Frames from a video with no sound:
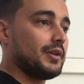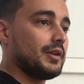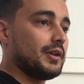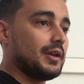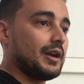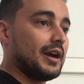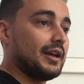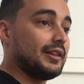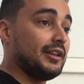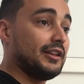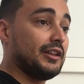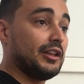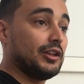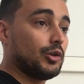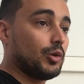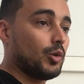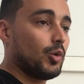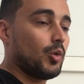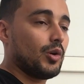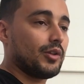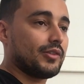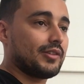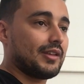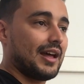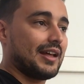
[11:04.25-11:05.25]
I didn't know it
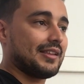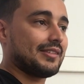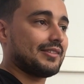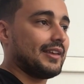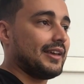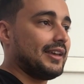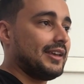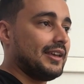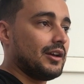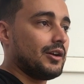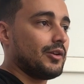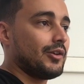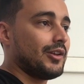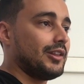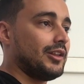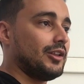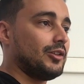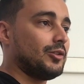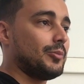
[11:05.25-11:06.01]
was acai already in Dubai.